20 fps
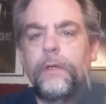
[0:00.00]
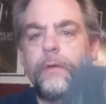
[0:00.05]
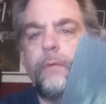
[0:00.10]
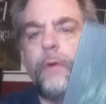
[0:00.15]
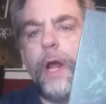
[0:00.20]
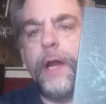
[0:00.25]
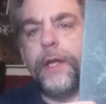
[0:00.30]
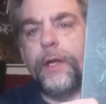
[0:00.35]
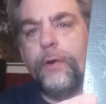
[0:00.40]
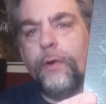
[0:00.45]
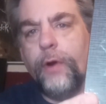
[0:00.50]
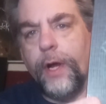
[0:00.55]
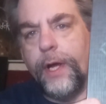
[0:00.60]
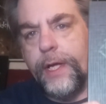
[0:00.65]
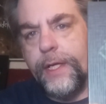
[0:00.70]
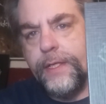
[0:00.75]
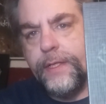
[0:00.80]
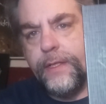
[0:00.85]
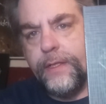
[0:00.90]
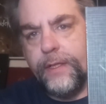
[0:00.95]
Rotting
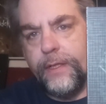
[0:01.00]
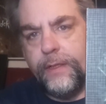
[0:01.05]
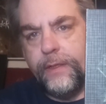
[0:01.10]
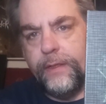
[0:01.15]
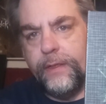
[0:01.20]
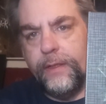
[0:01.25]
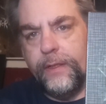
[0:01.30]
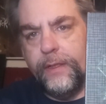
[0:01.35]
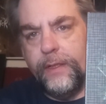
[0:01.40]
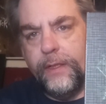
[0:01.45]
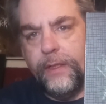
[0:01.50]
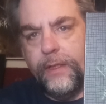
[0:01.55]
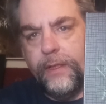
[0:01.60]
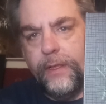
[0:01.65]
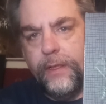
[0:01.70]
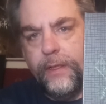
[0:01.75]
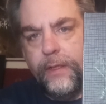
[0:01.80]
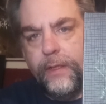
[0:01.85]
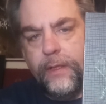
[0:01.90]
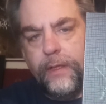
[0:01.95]
Christ.
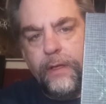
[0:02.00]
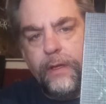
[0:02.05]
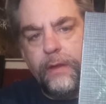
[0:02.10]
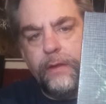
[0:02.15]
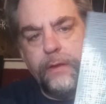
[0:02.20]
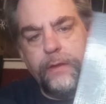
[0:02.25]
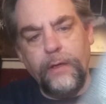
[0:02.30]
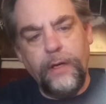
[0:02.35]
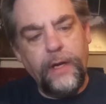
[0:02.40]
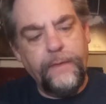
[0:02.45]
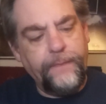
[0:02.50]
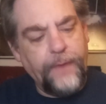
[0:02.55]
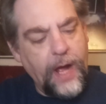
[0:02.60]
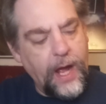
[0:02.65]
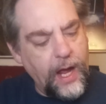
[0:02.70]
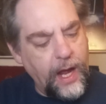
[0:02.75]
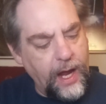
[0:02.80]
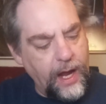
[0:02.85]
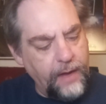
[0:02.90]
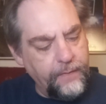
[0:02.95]

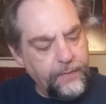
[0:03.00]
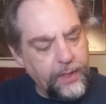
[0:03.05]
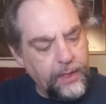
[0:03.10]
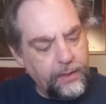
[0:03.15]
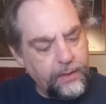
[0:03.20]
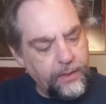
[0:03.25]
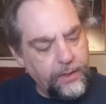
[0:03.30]
35